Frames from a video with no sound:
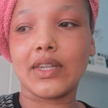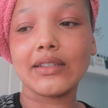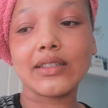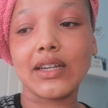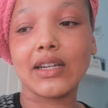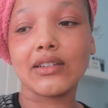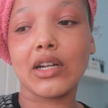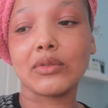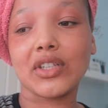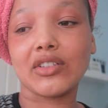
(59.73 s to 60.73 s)
Yesterday
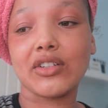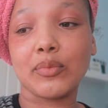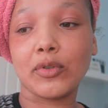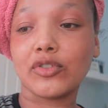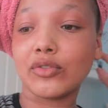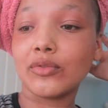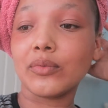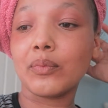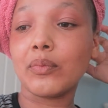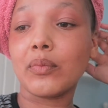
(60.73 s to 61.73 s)
I was actually supposed to
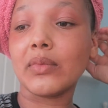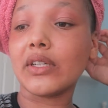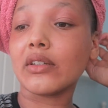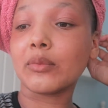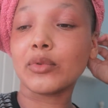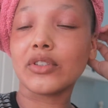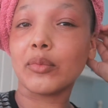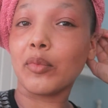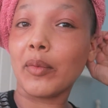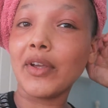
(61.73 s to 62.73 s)
meet up with
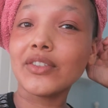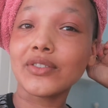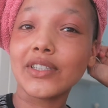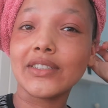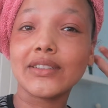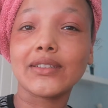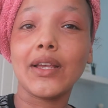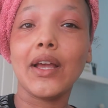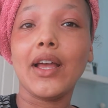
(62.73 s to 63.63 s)
some of my best friends,